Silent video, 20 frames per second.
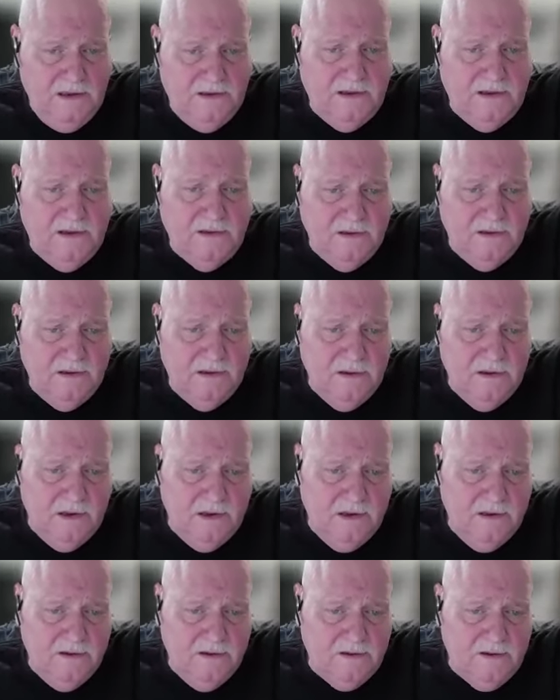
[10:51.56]
He says,
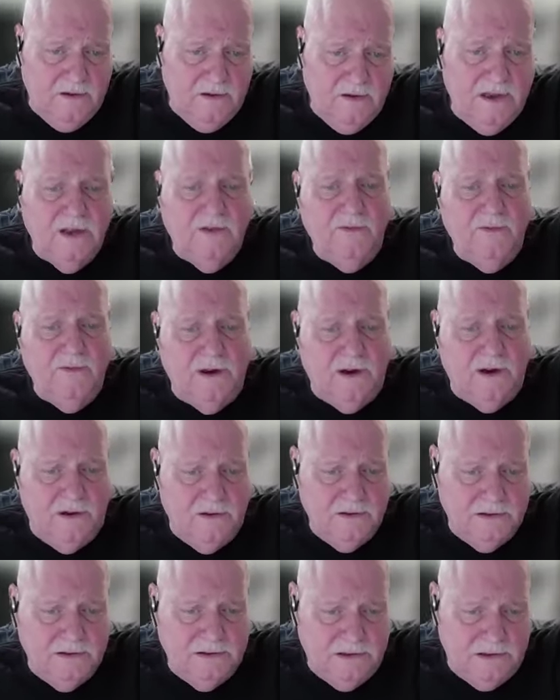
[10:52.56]
so give
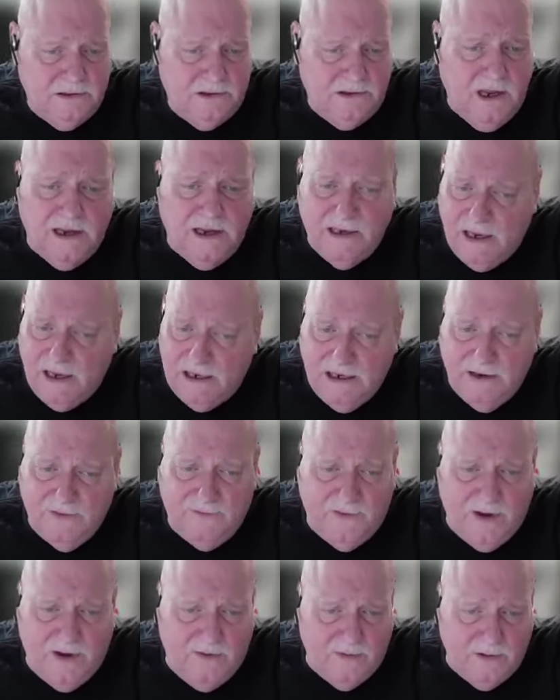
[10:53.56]
ear. I
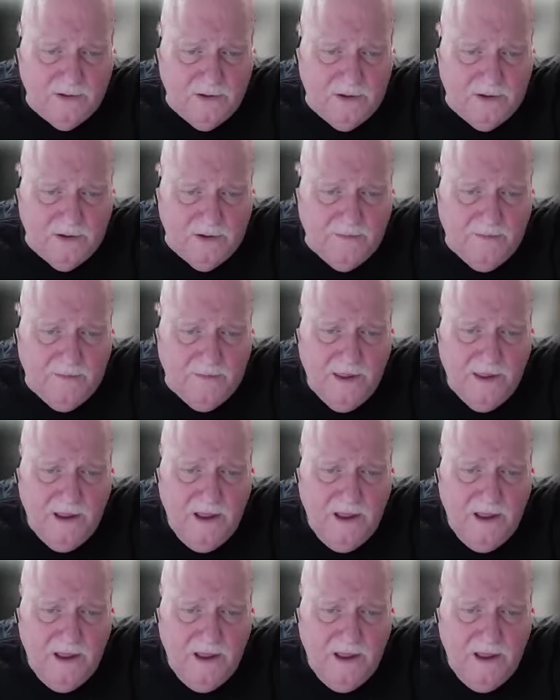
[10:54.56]
need a favor, Lord,